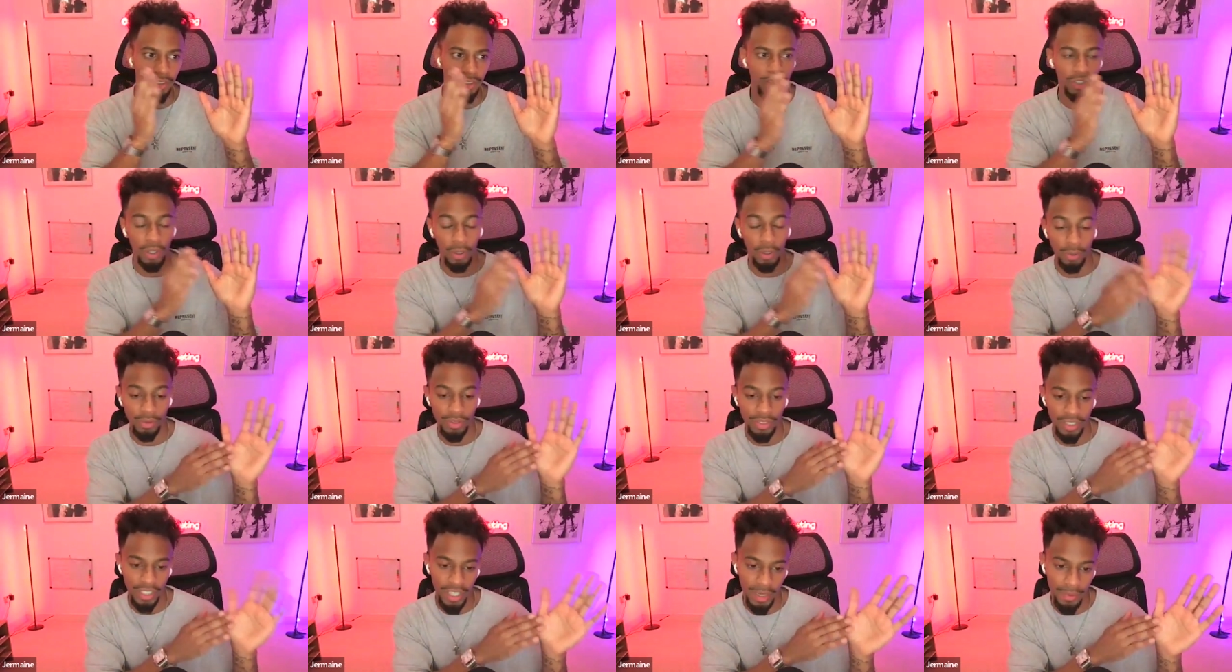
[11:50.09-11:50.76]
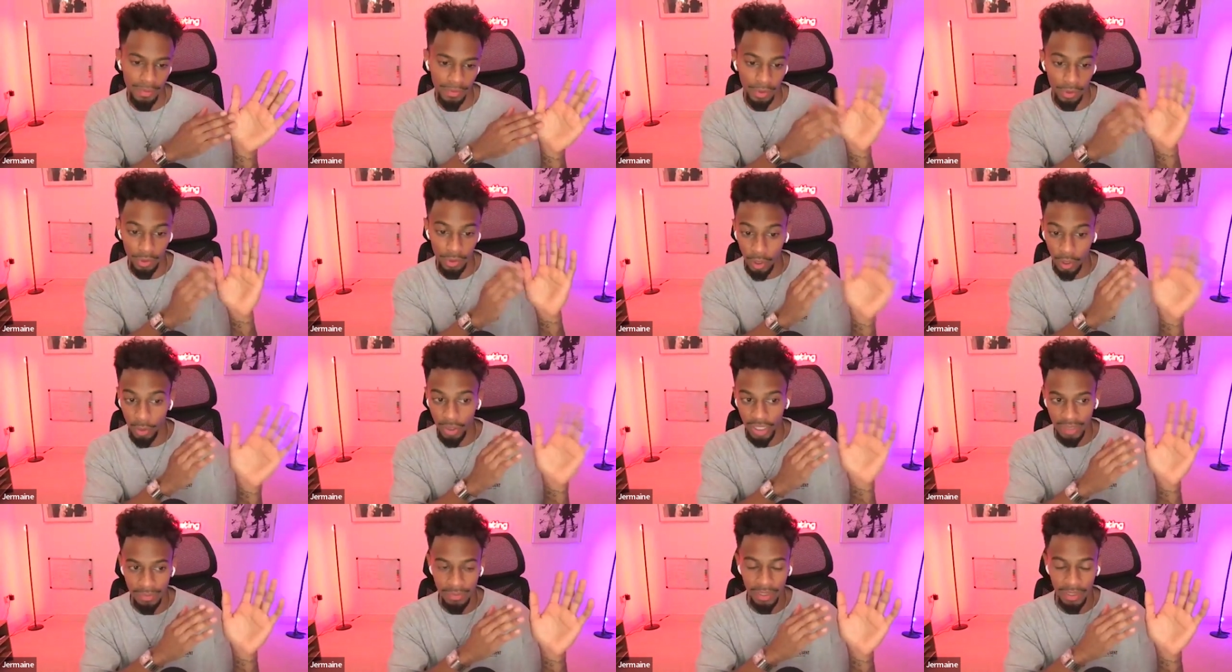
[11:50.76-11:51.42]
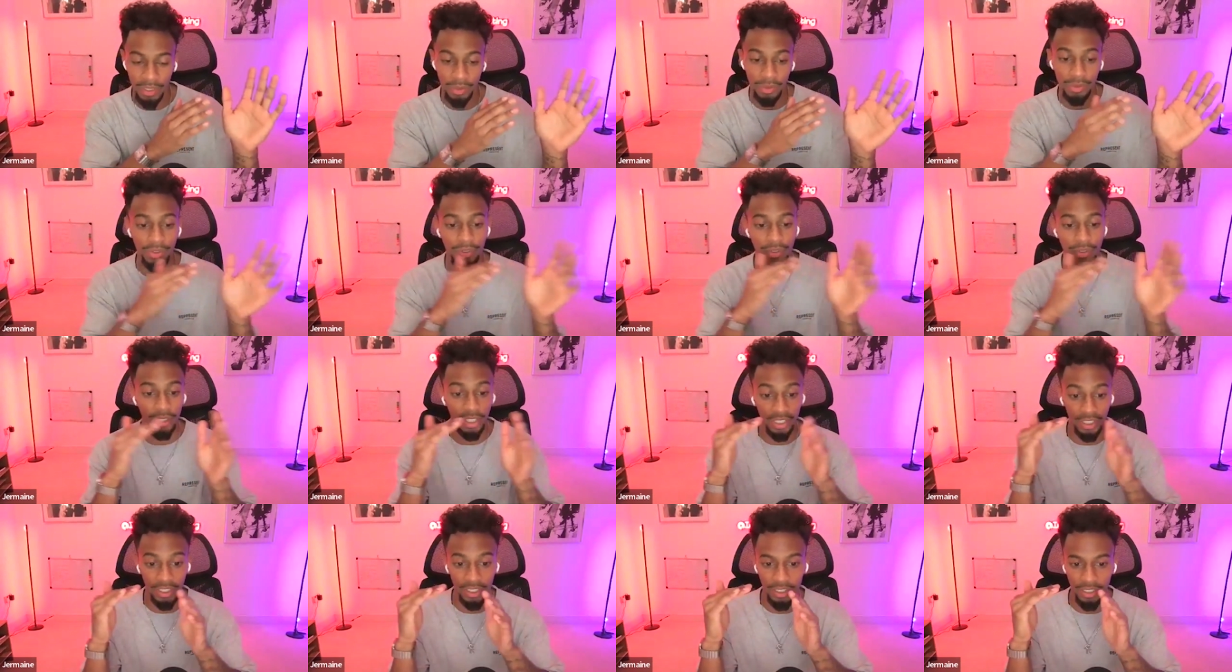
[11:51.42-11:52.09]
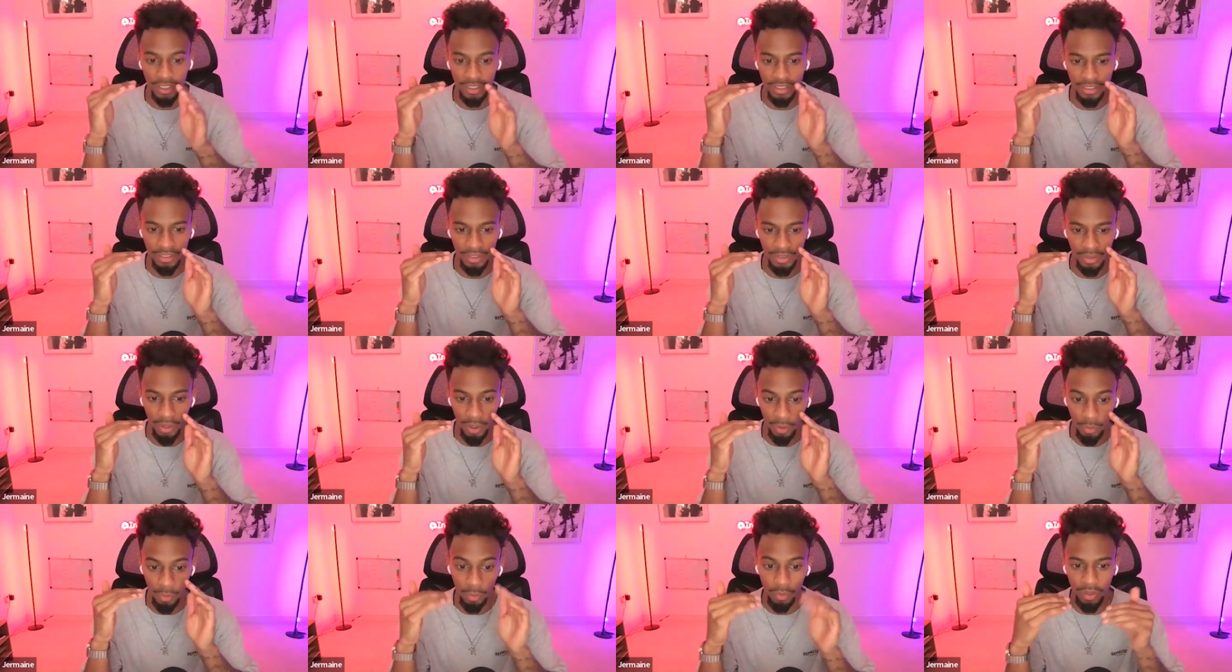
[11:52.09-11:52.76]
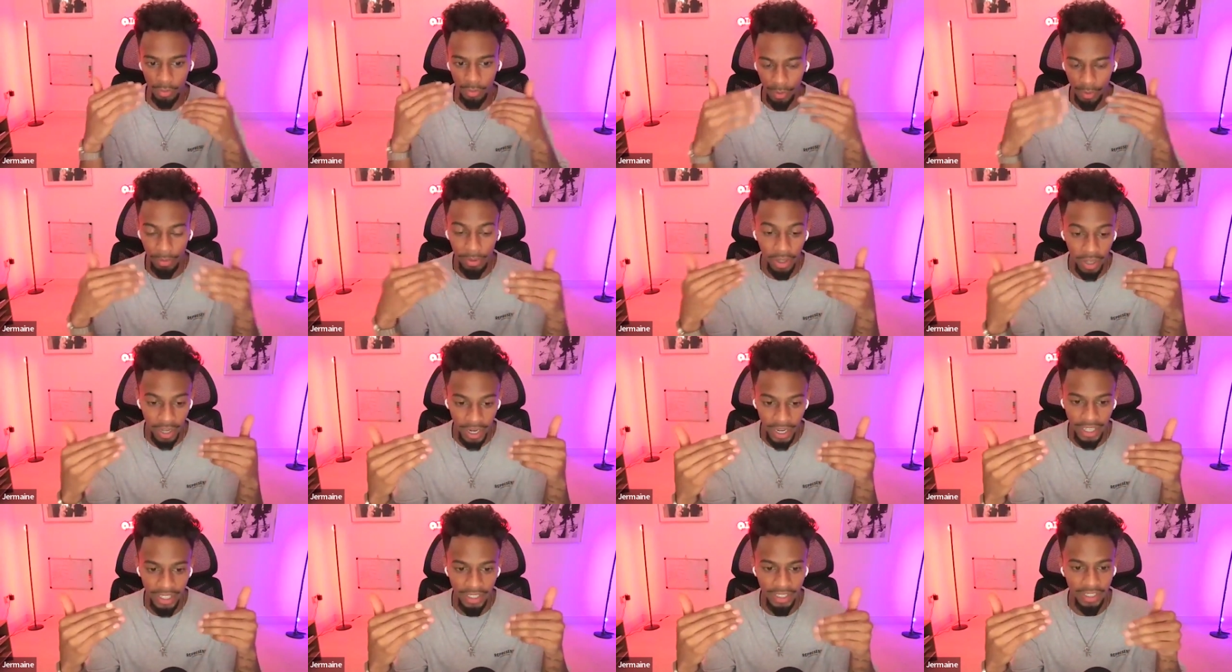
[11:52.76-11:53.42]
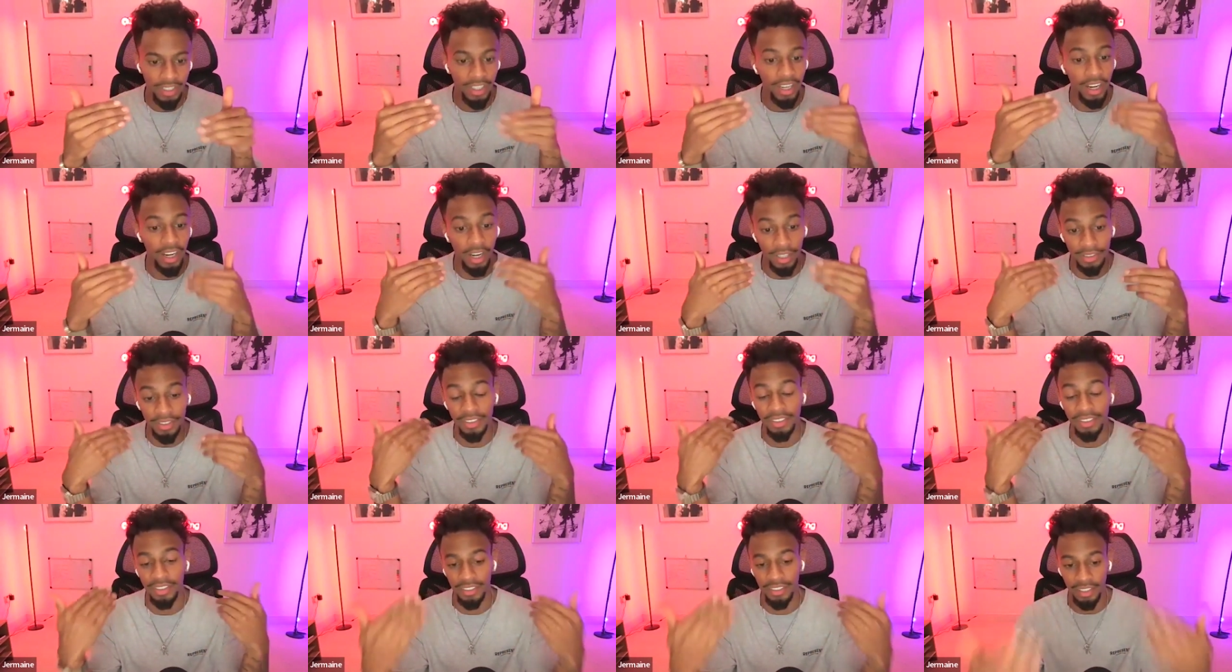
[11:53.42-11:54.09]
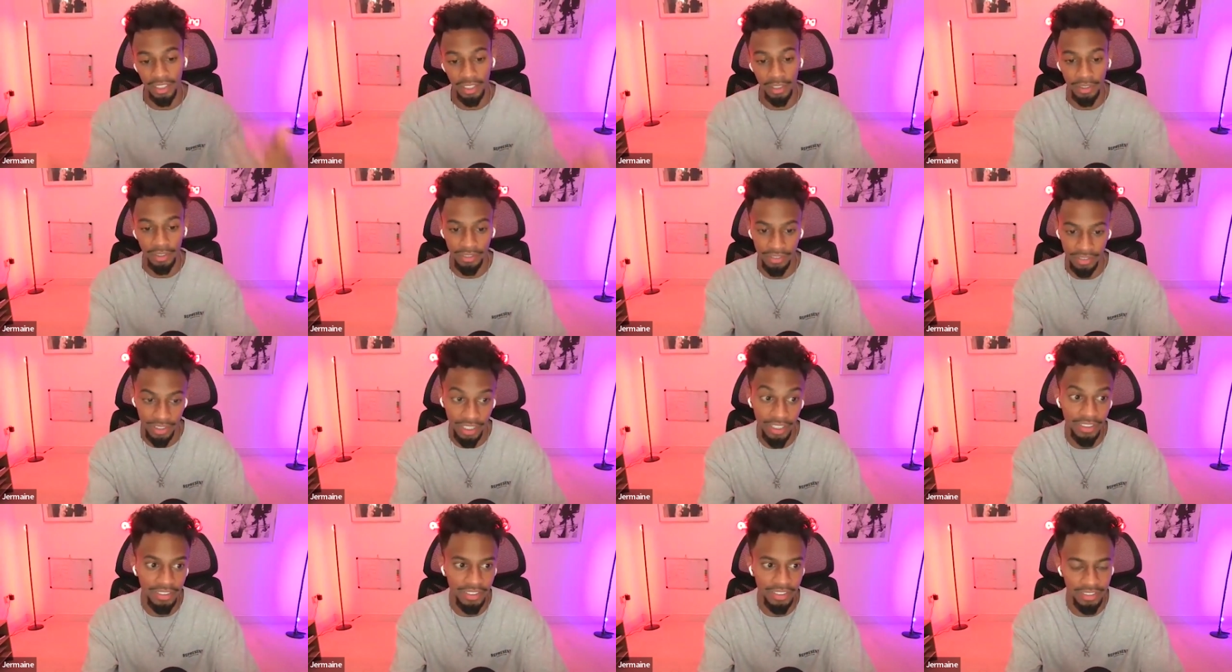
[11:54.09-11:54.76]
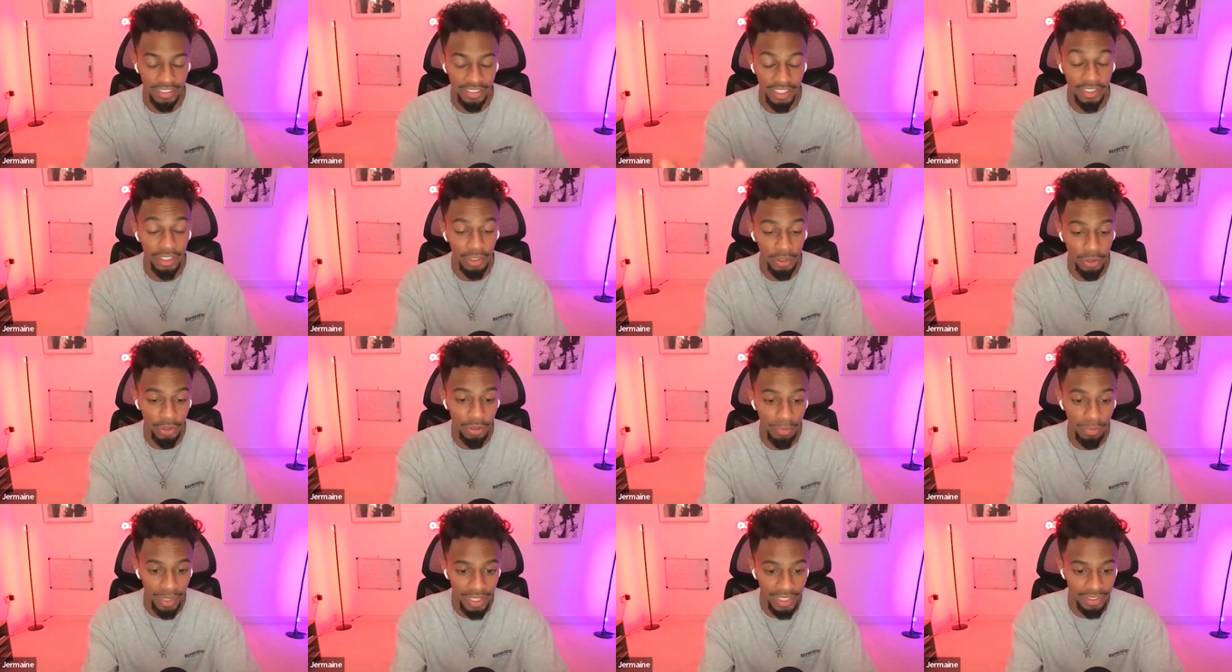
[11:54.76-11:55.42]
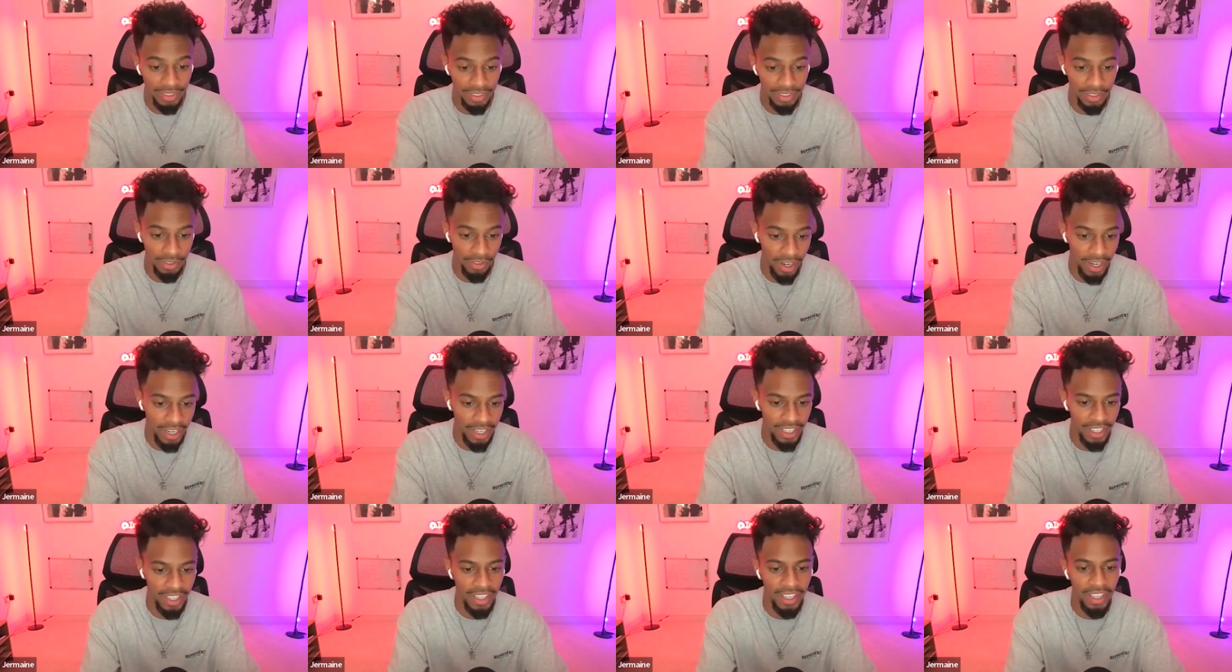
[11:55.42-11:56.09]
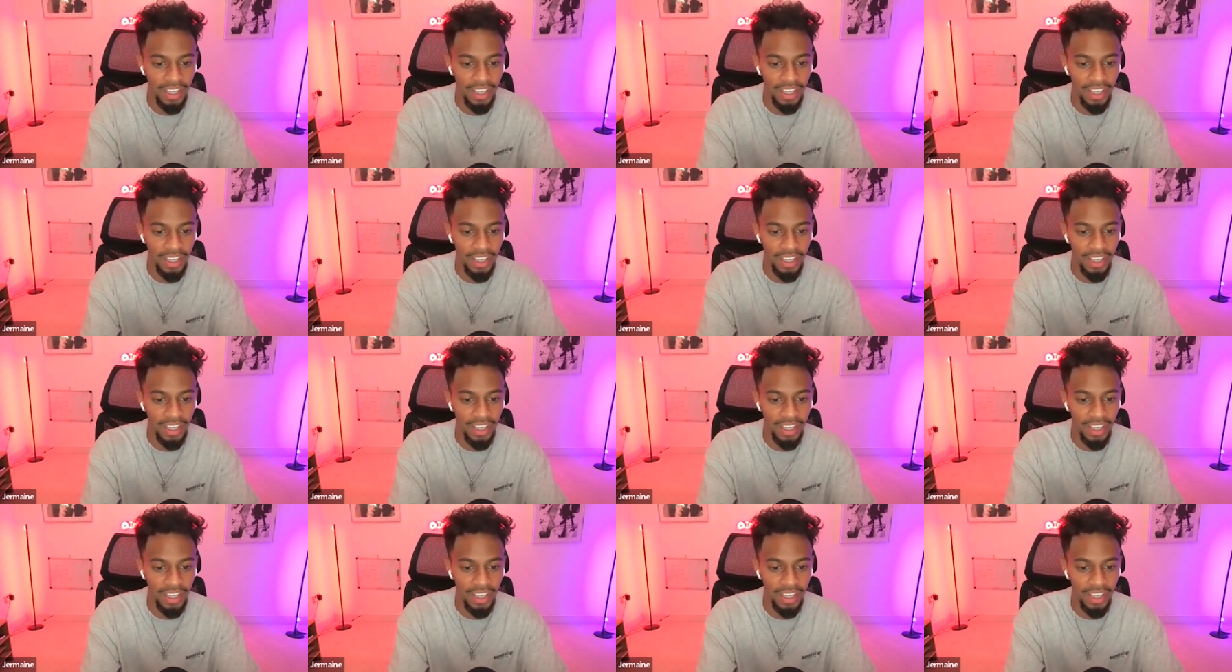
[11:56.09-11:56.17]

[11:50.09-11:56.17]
cold DMs or cold emails to like a reply asking to send a loom, basically, right?